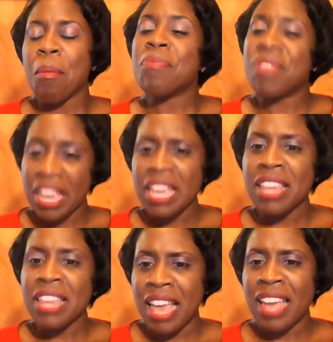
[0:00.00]
They
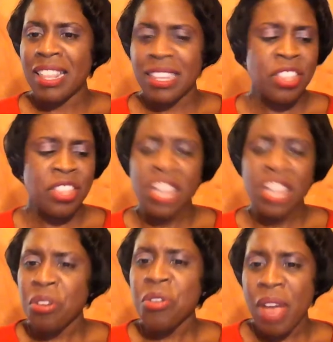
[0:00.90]
get that. They
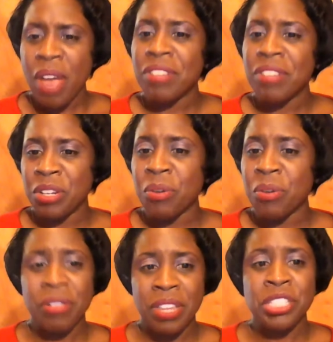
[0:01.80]
know you have a
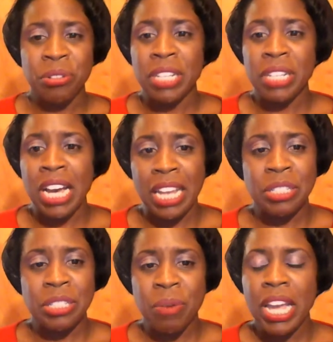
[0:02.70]
degree or that you're in
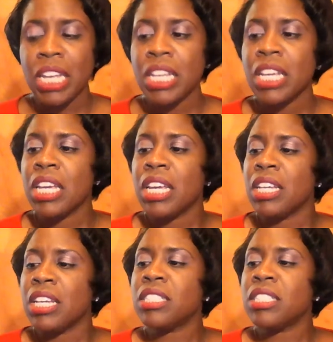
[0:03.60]
college, right?
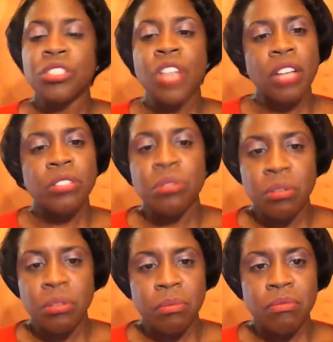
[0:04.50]
Just talk to
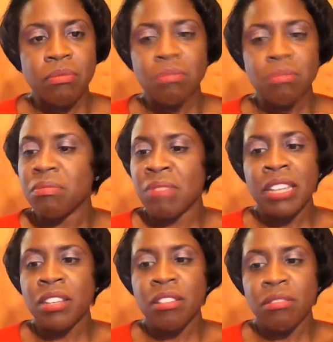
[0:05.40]
them
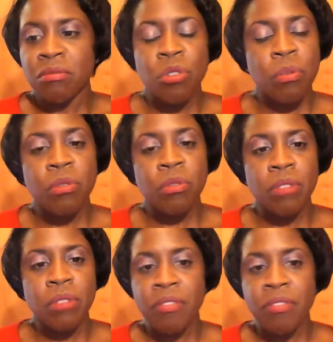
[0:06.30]
like they're
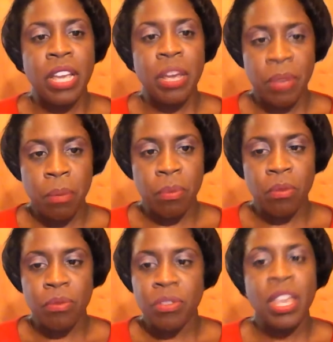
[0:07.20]
normal, everyday
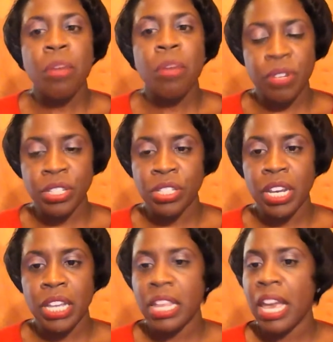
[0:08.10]
people. They
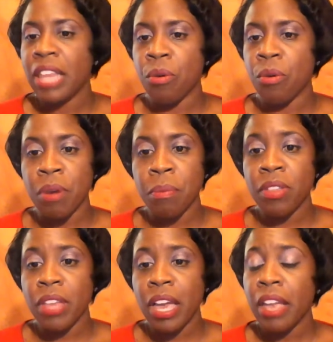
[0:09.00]
appreciate that. They
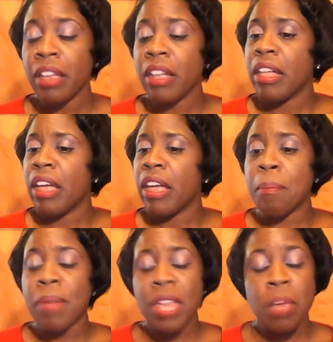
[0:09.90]
remember that.
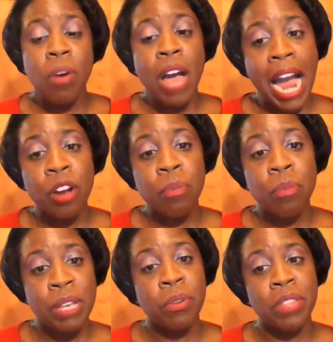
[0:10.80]
And people hire
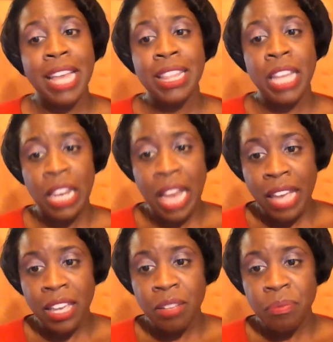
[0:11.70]
people that they like.